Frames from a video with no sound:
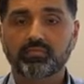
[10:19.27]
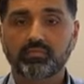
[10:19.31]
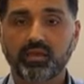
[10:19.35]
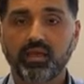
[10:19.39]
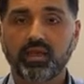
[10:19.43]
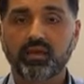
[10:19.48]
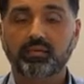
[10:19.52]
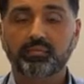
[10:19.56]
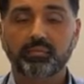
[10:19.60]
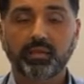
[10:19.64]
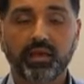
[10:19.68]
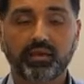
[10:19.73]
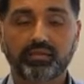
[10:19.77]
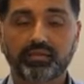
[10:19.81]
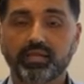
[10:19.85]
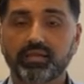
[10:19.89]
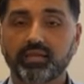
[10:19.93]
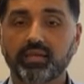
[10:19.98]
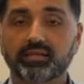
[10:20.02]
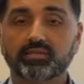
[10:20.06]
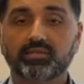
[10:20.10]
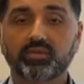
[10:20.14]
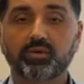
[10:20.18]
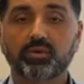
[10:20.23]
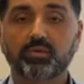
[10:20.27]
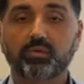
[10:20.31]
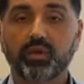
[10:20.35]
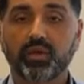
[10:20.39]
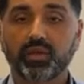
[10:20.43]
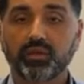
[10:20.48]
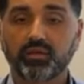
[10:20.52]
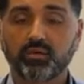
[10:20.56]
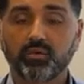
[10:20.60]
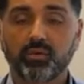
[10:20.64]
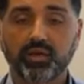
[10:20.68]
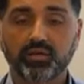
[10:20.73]
Yeah, I think that's a
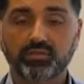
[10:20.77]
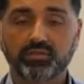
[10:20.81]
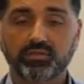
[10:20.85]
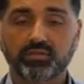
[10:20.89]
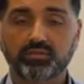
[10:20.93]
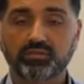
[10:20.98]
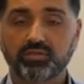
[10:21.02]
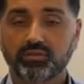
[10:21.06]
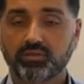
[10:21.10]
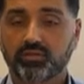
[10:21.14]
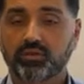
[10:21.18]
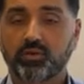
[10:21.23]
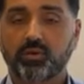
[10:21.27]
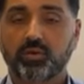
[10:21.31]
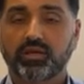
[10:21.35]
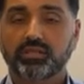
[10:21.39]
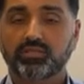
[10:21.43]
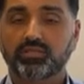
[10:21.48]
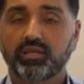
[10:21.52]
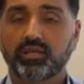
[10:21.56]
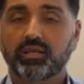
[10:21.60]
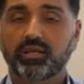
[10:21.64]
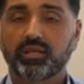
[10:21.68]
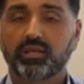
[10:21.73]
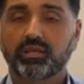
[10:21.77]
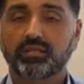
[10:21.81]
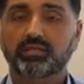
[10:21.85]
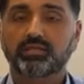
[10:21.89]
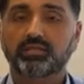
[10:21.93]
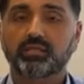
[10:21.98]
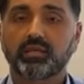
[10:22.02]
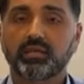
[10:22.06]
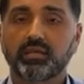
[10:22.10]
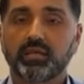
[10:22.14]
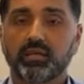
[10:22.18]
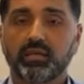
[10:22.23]
great question. So the question
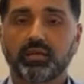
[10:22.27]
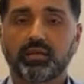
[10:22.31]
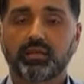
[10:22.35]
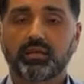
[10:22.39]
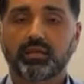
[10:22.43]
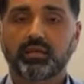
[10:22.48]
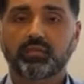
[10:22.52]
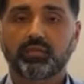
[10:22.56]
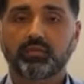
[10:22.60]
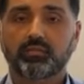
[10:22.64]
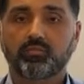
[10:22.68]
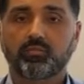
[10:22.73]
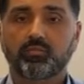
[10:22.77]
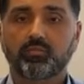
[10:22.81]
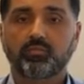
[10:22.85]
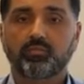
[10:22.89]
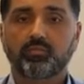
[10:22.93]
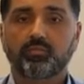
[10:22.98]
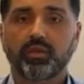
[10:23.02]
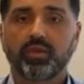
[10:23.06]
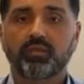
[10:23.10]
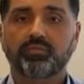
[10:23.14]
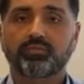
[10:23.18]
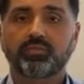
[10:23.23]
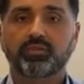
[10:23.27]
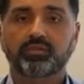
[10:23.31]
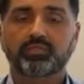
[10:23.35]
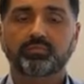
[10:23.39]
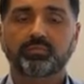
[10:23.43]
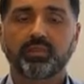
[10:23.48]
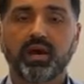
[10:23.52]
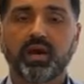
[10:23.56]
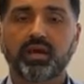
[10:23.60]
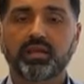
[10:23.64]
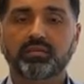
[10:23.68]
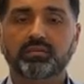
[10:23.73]
is, if the
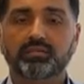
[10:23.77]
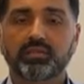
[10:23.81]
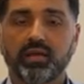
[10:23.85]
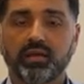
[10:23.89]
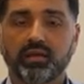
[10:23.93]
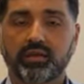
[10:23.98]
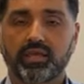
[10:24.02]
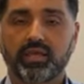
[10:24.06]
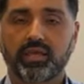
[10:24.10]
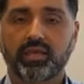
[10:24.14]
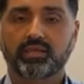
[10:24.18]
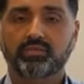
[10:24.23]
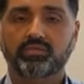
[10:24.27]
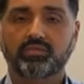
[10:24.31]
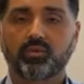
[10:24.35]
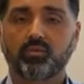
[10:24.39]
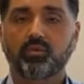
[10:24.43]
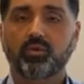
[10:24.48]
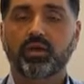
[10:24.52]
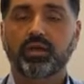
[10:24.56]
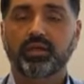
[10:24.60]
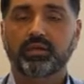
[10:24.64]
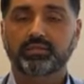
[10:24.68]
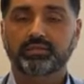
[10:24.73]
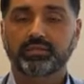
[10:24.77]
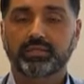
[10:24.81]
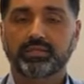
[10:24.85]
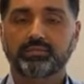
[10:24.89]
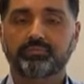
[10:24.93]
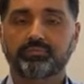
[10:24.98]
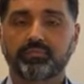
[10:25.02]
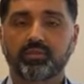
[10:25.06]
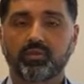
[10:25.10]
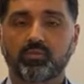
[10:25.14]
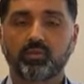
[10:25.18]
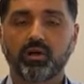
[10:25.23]
spot is not cancer, what is it?
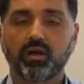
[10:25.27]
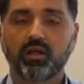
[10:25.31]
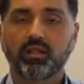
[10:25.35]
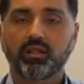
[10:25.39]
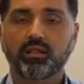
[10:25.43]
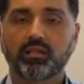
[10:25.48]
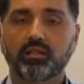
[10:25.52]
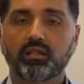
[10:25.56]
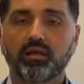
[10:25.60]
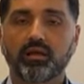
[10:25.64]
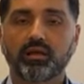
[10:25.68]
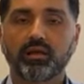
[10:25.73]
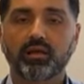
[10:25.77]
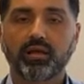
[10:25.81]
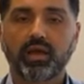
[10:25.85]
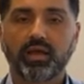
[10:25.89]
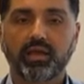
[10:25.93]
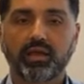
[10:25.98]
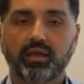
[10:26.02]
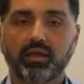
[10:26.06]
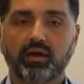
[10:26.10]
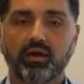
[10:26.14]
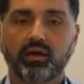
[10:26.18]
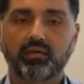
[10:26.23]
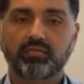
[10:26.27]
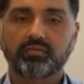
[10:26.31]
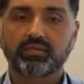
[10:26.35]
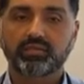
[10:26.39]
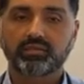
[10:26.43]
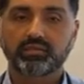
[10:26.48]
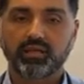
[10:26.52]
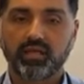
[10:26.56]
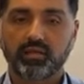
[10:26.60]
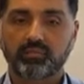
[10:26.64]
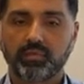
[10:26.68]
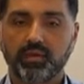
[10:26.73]
Well, I often
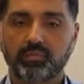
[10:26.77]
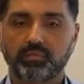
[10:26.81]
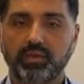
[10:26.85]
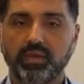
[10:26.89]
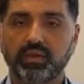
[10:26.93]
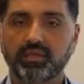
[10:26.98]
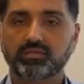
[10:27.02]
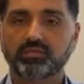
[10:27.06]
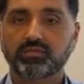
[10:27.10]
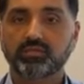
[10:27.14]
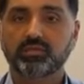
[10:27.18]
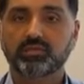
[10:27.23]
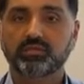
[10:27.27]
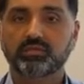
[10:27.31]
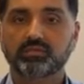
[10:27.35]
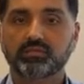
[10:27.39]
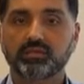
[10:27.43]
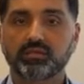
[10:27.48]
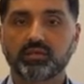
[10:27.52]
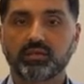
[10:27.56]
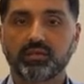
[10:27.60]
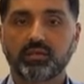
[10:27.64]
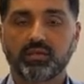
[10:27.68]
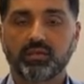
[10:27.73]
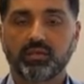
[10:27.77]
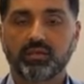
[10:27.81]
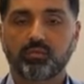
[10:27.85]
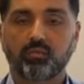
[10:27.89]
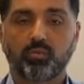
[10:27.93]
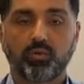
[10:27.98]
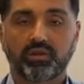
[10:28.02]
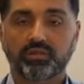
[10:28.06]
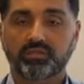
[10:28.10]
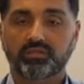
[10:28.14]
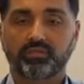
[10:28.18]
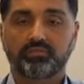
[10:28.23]
tell my patients,
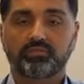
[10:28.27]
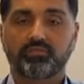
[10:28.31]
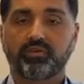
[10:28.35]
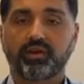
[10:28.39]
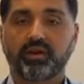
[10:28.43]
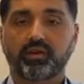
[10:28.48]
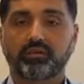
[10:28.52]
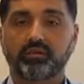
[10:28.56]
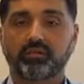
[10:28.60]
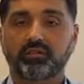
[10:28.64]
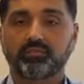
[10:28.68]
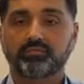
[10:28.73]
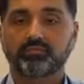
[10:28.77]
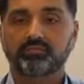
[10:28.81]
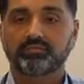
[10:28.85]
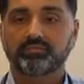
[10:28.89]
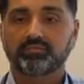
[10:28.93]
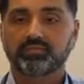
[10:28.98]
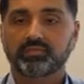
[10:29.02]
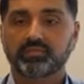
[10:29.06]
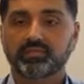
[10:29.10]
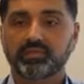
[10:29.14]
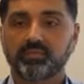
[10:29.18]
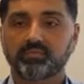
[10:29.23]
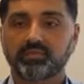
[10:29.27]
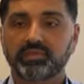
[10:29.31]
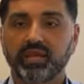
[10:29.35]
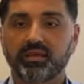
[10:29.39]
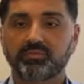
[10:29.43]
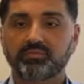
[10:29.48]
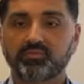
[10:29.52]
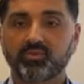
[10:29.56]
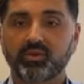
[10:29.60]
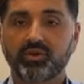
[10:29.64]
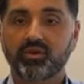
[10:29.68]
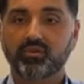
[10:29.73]
what is a freckle?
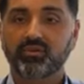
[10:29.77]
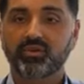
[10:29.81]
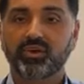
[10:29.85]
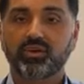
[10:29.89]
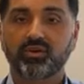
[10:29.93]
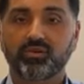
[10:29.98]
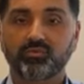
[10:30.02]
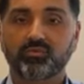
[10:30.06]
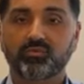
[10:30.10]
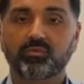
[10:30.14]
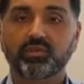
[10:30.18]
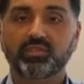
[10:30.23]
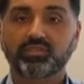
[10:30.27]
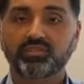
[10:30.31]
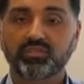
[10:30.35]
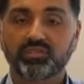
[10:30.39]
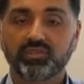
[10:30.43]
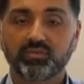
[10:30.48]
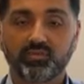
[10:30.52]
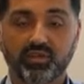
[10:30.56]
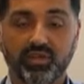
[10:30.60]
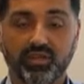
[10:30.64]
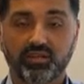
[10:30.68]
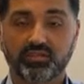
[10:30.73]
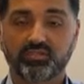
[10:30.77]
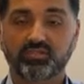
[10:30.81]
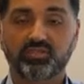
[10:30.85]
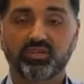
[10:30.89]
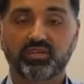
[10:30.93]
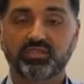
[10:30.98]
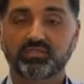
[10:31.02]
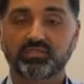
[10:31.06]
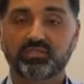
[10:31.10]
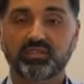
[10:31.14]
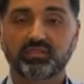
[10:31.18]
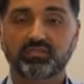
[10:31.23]
Sometimes we don't know. It is
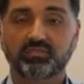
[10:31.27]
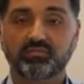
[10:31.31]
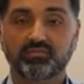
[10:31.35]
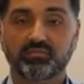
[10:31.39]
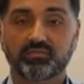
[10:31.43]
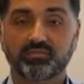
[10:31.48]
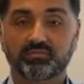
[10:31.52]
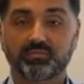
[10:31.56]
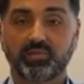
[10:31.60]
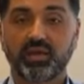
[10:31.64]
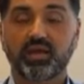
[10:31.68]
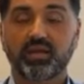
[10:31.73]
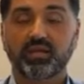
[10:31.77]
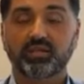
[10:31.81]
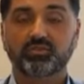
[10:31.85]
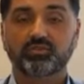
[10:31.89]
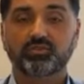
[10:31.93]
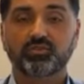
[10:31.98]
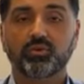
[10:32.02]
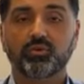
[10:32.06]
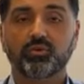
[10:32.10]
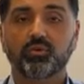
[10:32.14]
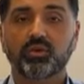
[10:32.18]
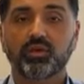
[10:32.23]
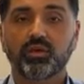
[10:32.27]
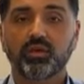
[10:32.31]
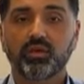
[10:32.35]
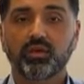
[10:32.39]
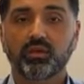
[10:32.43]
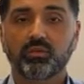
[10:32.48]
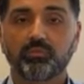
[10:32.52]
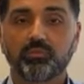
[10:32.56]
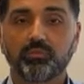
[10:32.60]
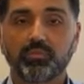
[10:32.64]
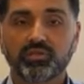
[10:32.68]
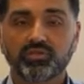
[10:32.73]
just a spot. So
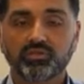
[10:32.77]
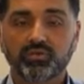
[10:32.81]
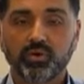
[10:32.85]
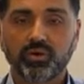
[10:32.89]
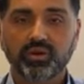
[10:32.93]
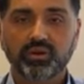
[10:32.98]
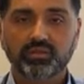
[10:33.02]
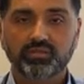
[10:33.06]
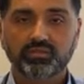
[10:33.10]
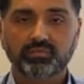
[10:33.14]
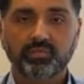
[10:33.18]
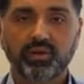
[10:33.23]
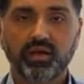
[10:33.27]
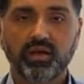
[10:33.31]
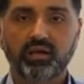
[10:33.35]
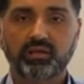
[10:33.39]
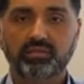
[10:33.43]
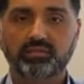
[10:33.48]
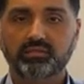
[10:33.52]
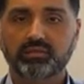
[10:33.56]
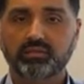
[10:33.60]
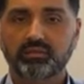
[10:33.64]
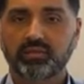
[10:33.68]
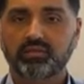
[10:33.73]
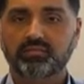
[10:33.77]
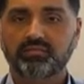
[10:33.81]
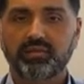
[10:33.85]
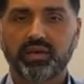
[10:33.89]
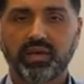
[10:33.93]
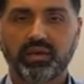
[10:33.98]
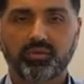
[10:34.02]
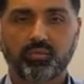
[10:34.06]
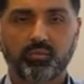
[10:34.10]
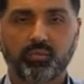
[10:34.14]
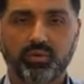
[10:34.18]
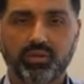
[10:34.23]
majority of spots, in
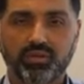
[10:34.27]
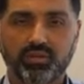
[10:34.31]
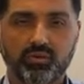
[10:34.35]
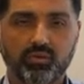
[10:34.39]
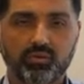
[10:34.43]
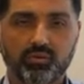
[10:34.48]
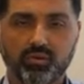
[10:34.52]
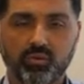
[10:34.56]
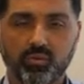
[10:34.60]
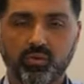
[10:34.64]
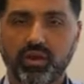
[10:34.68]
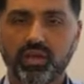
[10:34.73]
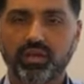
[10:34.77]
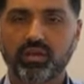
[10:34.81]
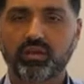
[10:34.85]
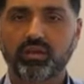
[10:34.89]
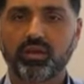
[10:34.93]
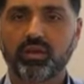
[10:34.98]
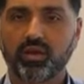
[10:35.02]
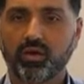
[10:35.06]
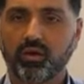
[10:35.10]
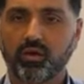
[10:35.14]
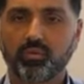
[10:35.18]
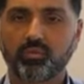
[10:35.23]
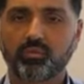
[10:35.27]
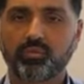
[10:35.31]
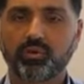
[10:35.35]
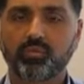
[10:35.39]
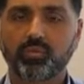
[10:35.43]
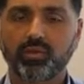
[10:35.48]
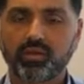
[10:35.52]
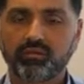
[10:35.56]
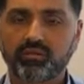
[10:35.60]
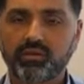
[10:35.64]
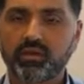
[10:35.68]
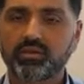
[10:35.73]
fact, we don't quite know, but
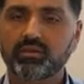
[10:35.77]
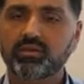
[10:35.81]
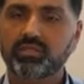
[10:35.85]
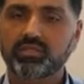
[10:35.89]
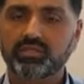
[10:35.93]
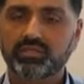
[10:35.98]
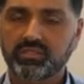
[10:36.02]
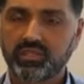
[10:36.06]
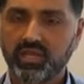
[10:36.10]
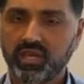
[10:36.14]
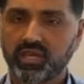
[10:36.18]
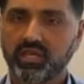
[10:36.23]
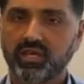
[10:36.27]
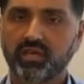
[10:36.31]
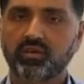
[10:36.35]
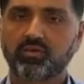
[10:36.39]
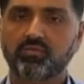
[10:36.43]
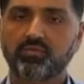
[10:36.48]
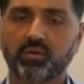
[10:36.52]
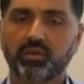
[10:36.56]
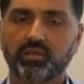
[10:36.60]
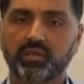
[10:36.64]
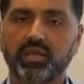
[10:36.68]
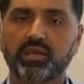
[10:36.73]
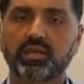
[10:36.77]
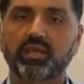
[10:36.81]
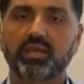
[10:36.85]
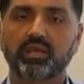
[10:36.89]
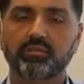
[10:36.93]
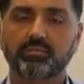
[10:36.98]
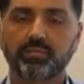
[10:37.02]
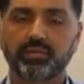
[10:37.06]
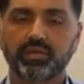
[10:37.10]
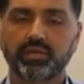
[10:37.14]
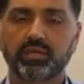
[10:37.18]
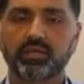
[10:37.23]
we have an understanding of what they
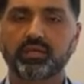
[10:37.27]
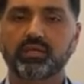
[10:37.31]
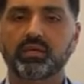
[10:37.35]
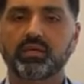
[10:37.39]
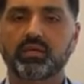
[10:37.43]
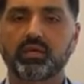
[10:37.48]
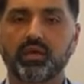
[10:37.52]
can be.